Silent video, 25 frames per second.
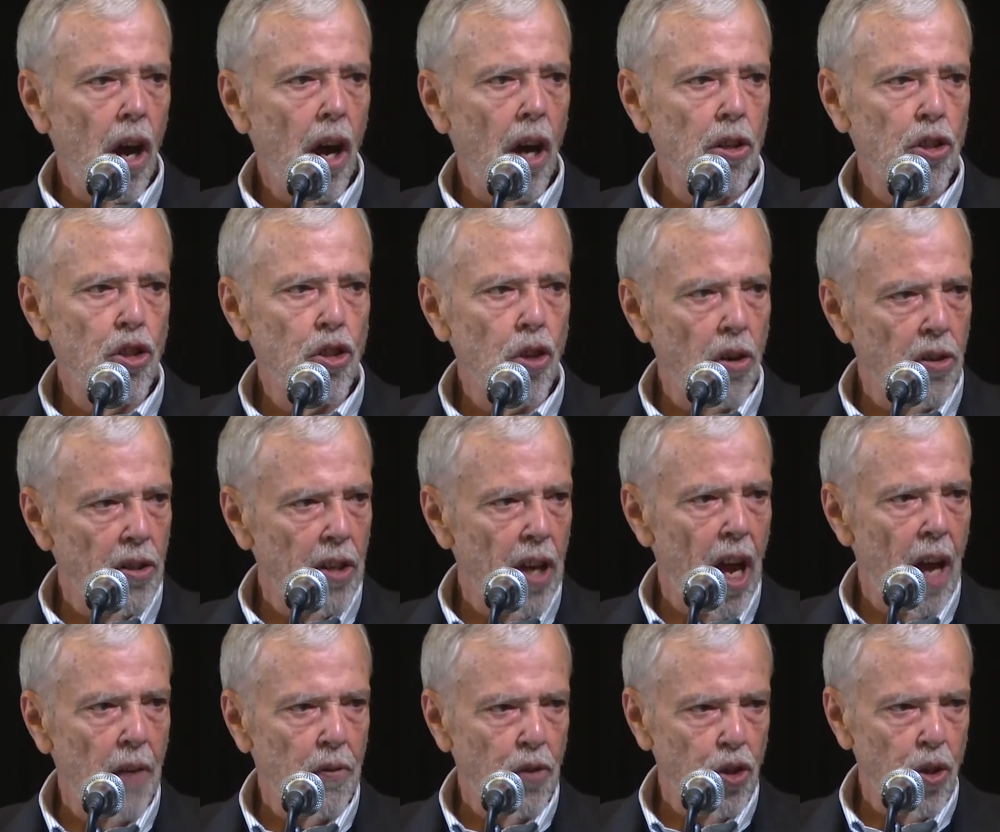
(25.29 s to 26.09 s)
start to
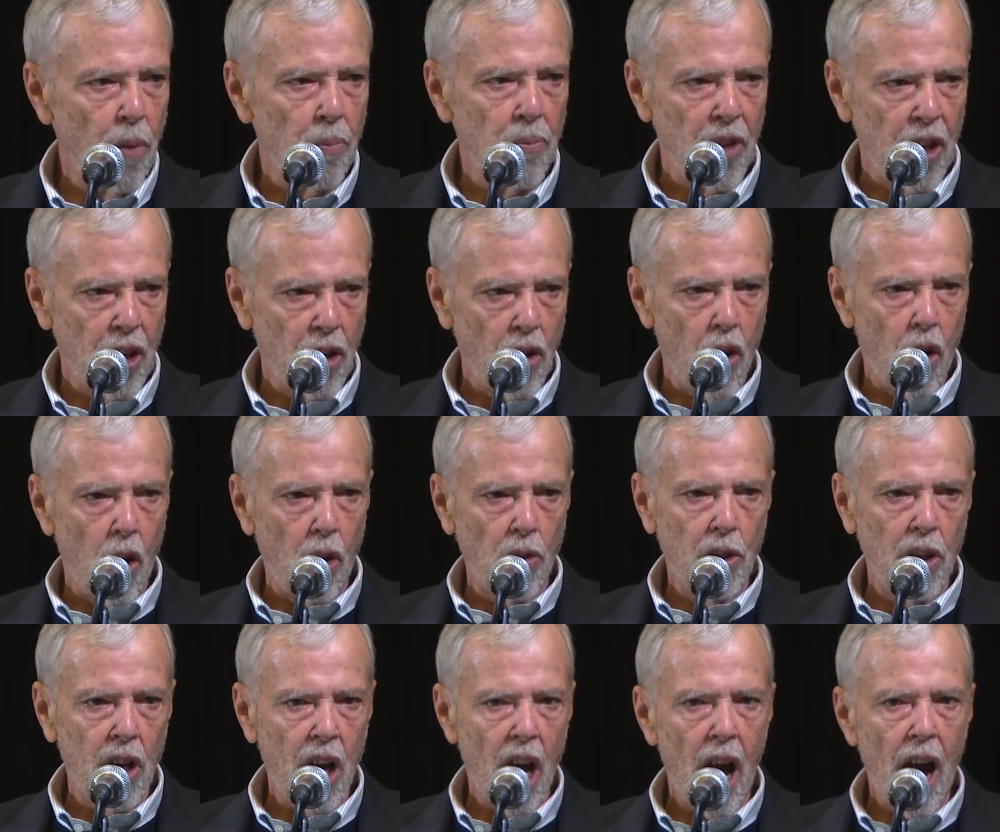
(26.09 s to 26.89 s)
have something
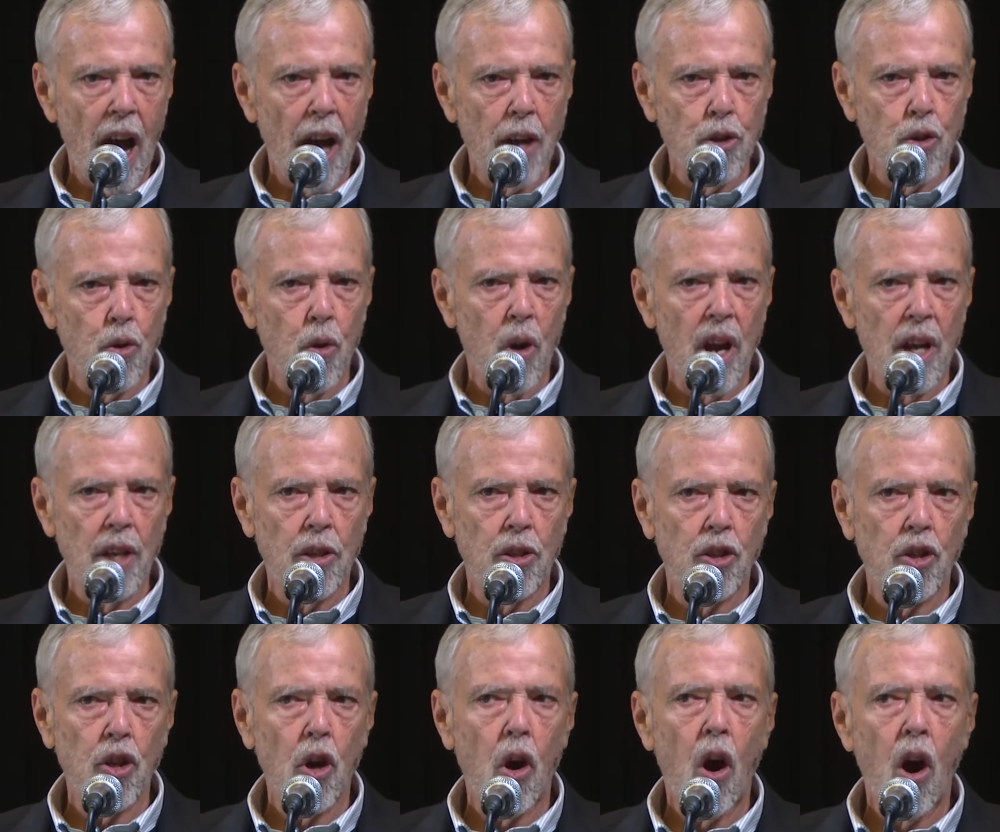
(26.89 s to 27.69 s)
called
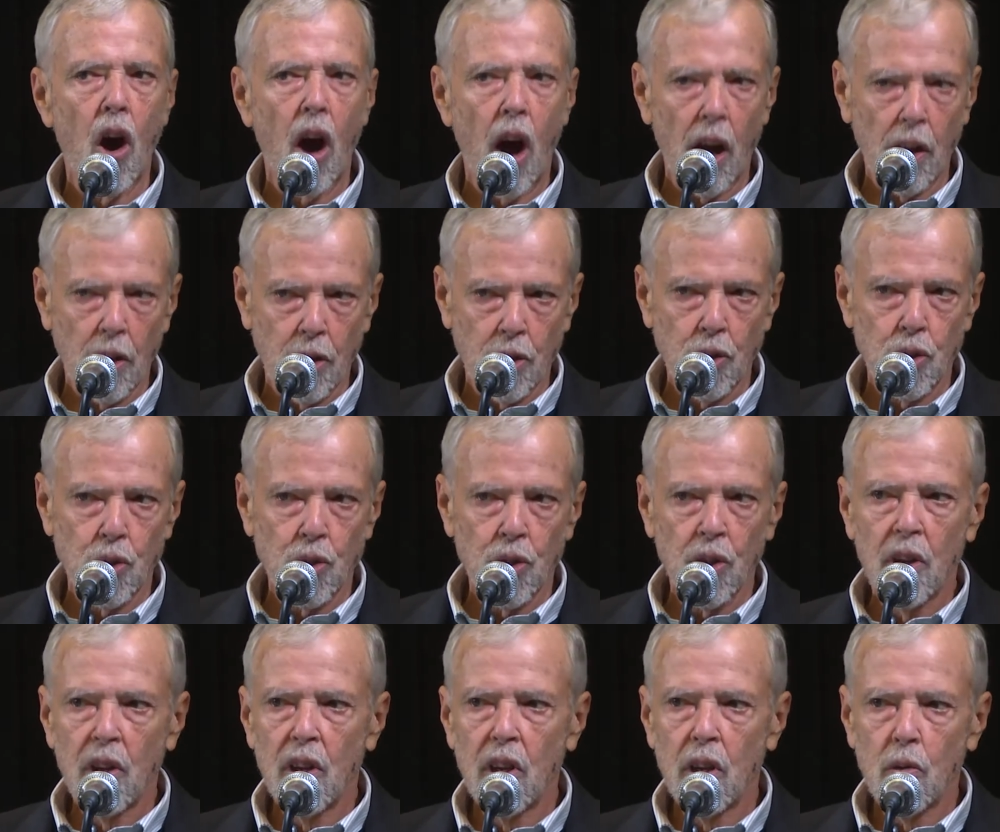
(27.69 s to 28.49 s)
CADRE Talks,